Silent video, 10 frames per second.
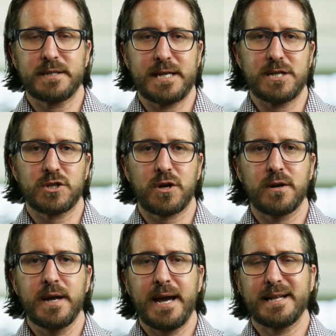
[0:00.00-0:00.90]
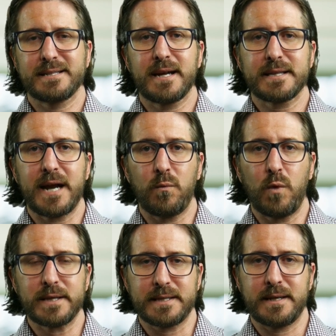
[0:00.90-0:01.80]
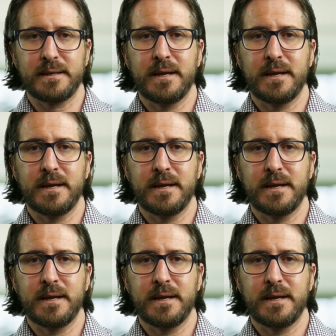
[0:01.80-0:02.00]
teacher, and it's not that I wasn't,